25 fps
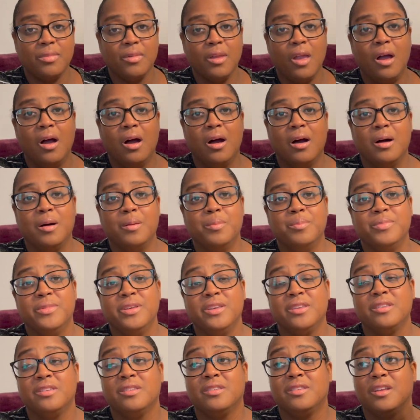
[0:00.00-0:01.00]
Um,
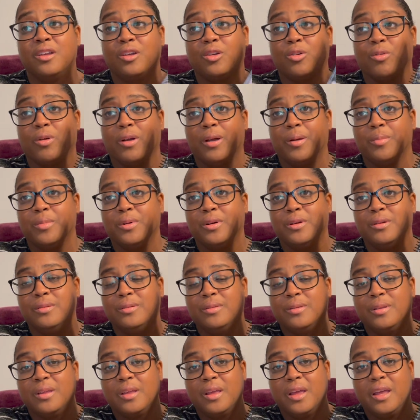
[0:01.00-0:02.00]
this is their grammar
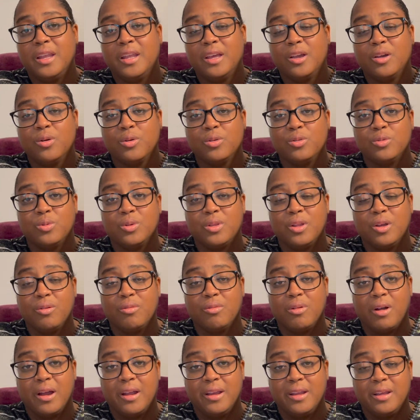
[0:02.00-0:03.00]
and it goes with their
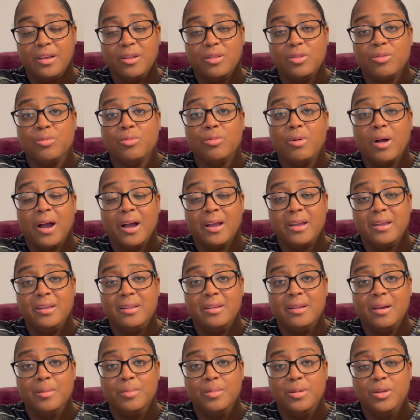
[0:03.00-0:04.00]
writing through
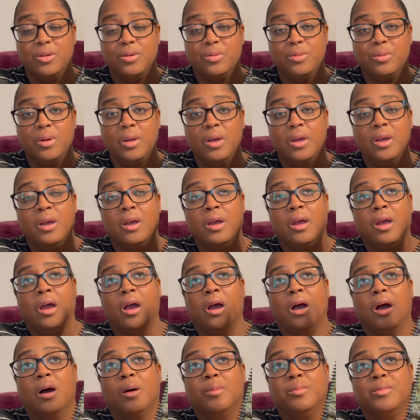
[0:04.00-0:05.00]
IEW.
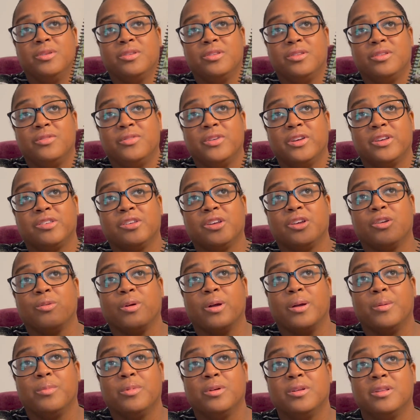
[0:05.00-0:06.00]
Um, this is Fix It
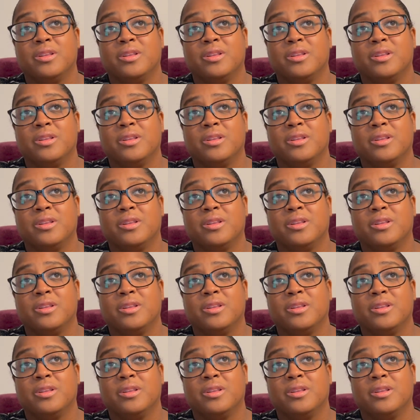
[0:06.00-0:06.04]
Grammar.